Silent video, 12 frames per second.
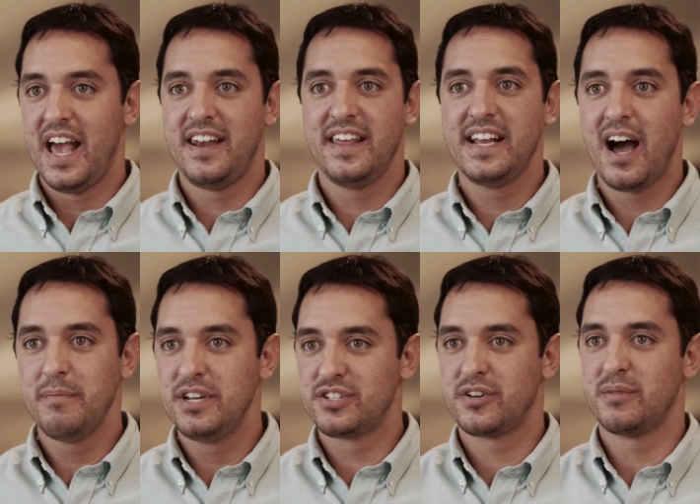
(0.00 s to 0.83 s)
and they got
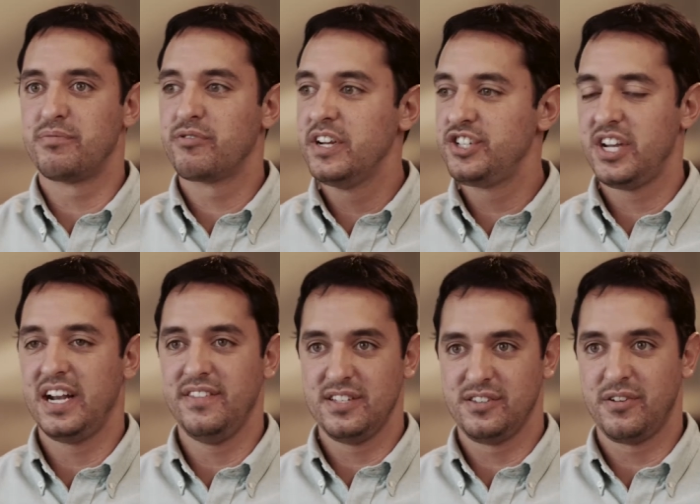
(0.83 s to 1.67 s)
me to start
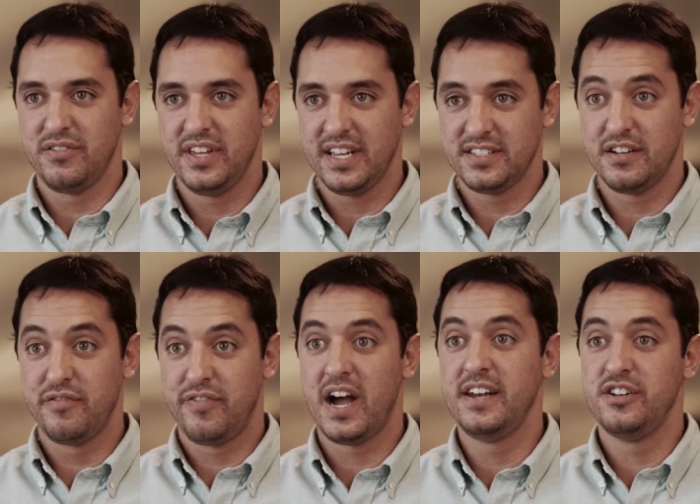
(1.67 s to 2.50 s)
appreciating these little things and
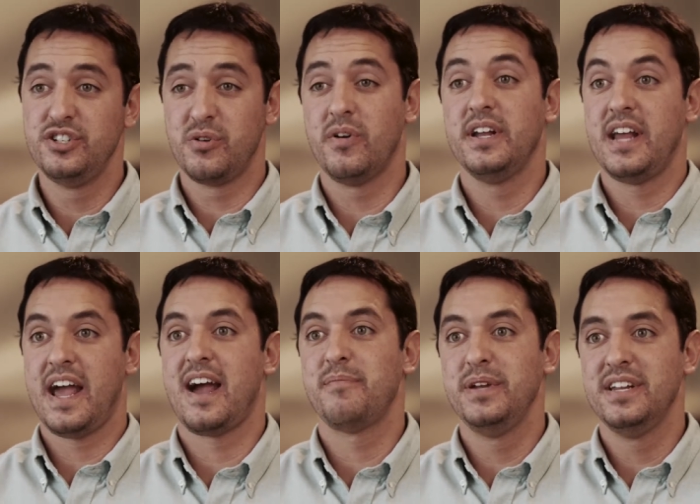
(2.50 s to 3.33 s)
find a joy and a
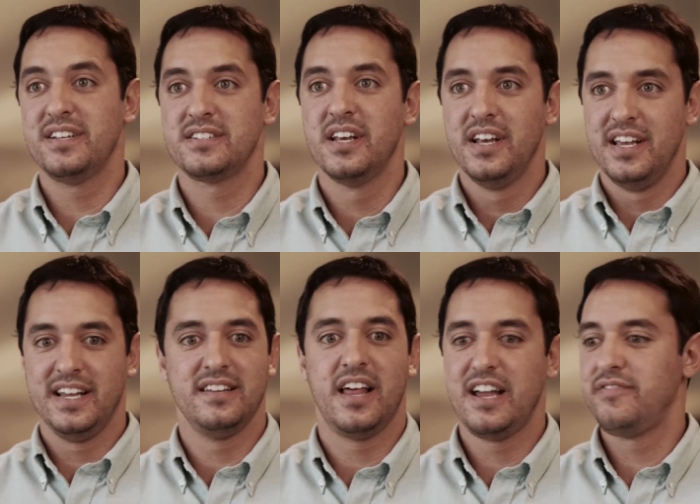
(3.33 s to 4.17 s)
happiness
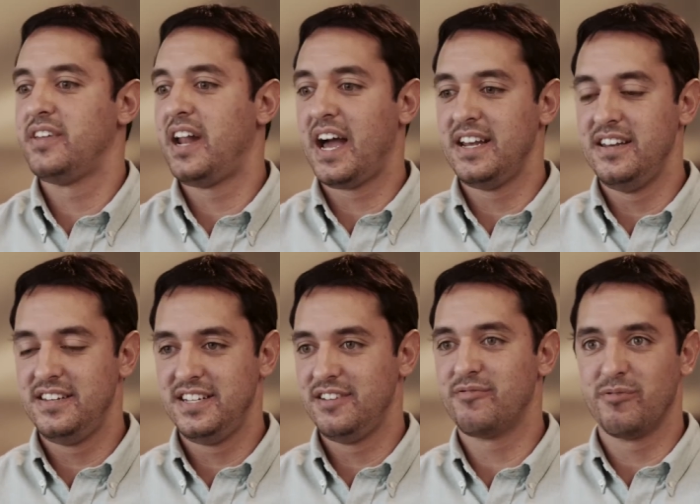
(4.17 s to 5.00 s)
in life that I
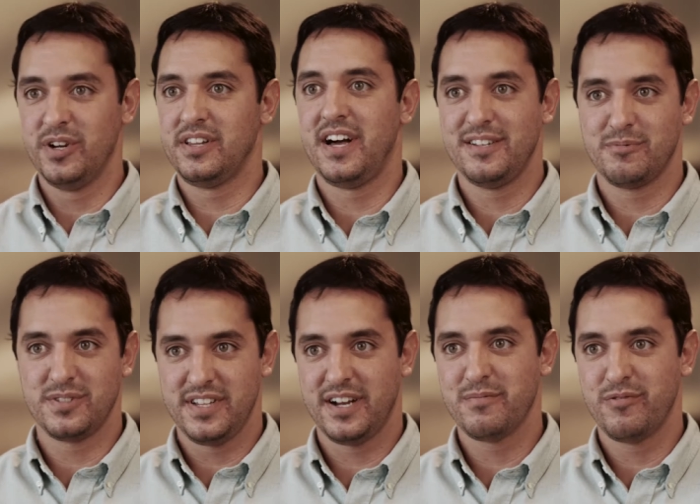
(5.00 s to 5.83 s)
didn't realize
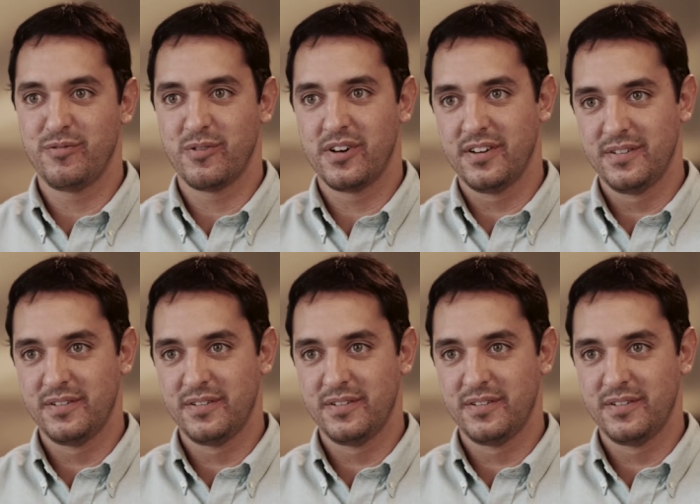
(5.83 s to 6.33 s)
was there before.